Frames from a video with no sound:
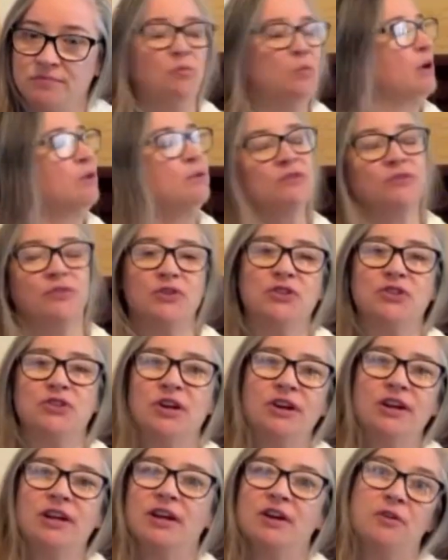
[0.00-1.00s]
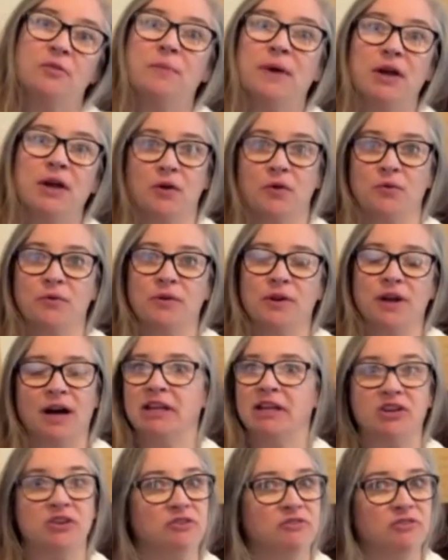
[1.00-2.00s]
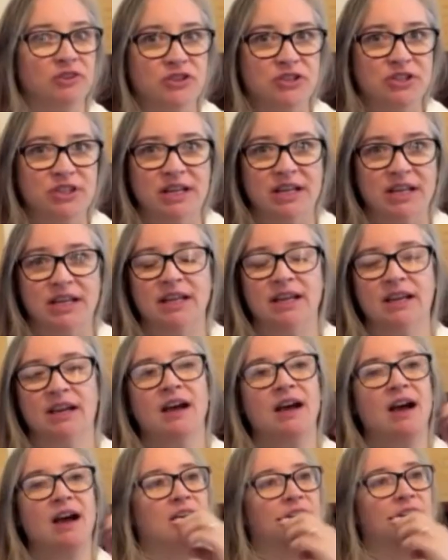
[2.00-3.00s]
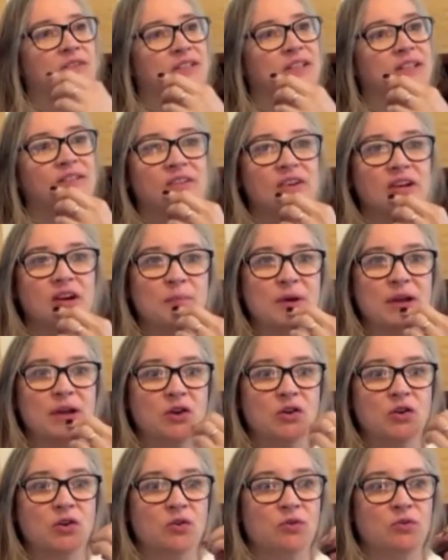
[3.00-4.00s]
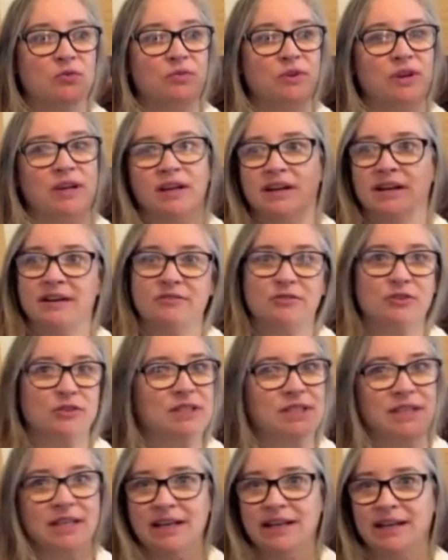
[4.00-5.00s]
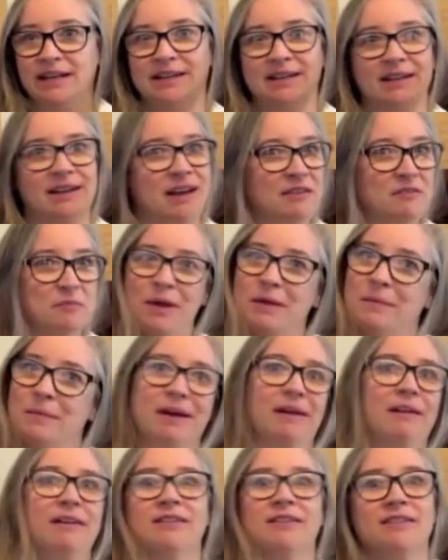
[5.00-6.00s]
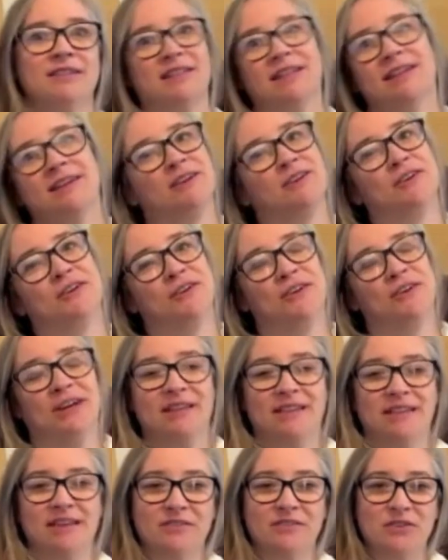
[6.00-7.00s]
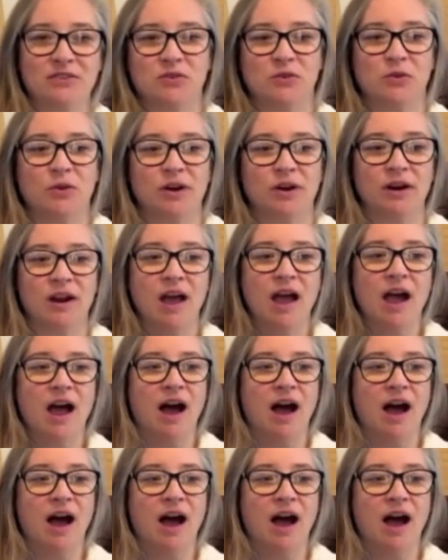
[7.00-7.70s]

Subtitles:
When I was first starting out on my own in university, I was living on my own in a different city, didn't have my parents here or anything of the sort.